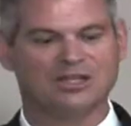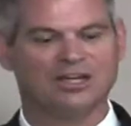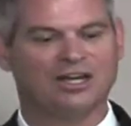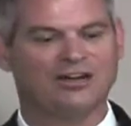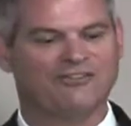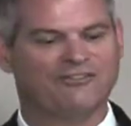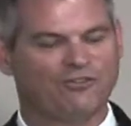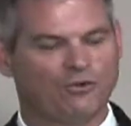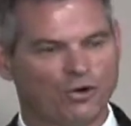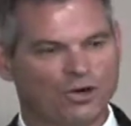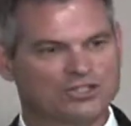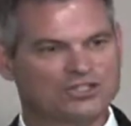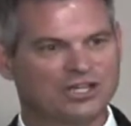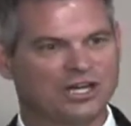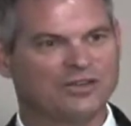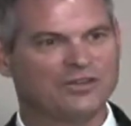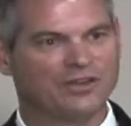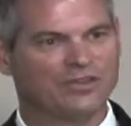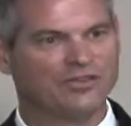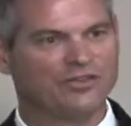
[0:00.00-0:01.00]
a force
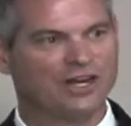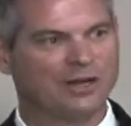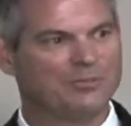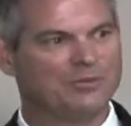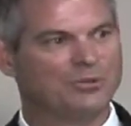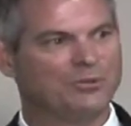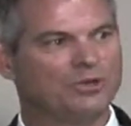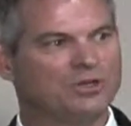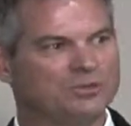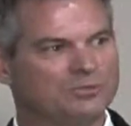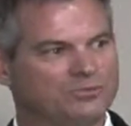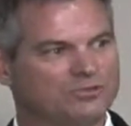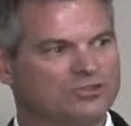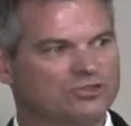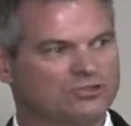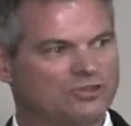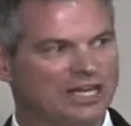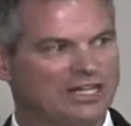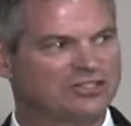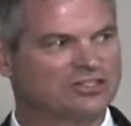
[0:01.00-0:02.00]
on the thumb that would
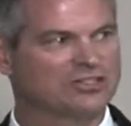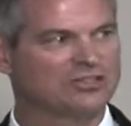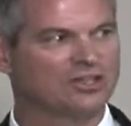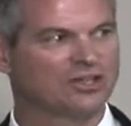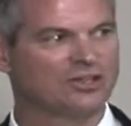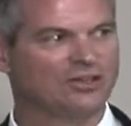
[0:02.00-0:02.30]
stretch the